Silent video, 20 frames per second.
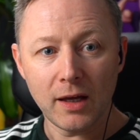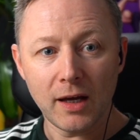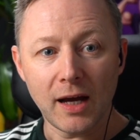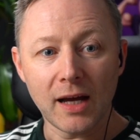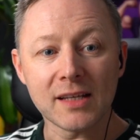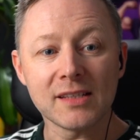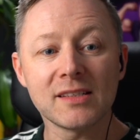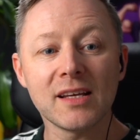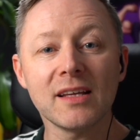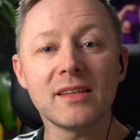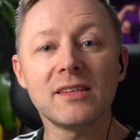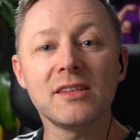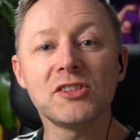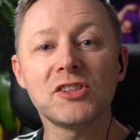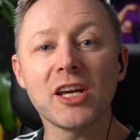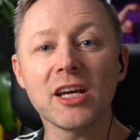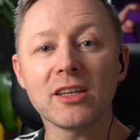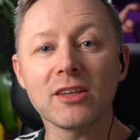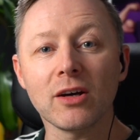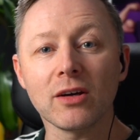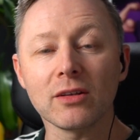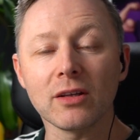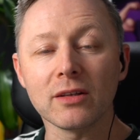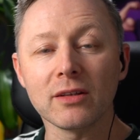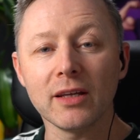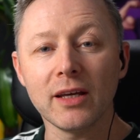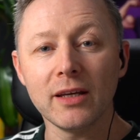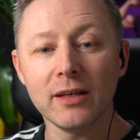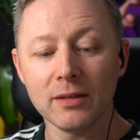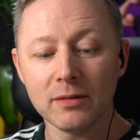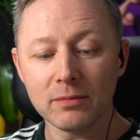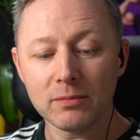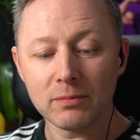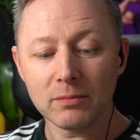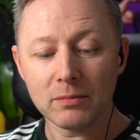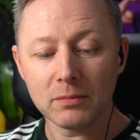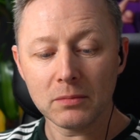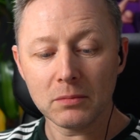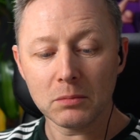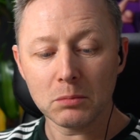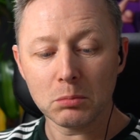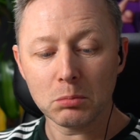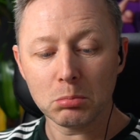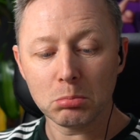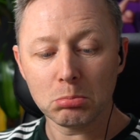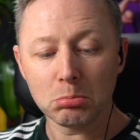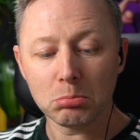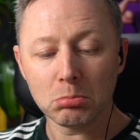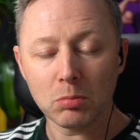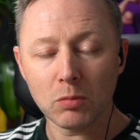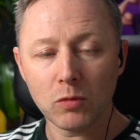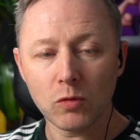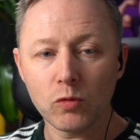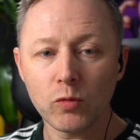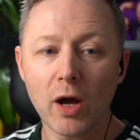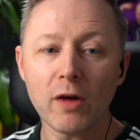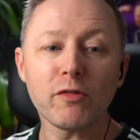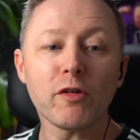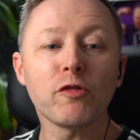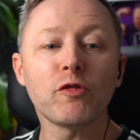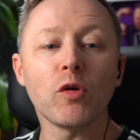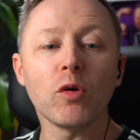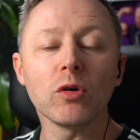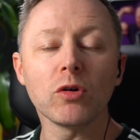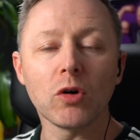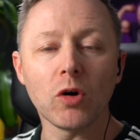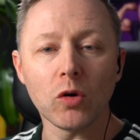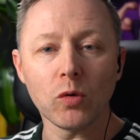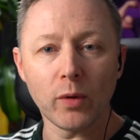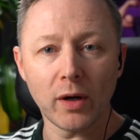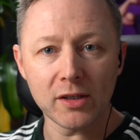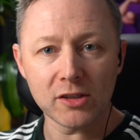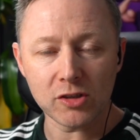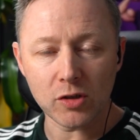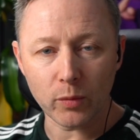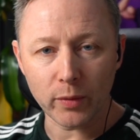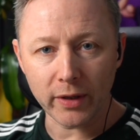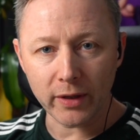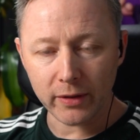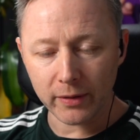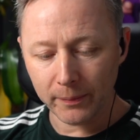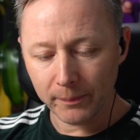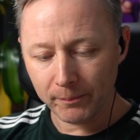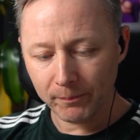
I said to Jake the other day, we have a phone call once a week.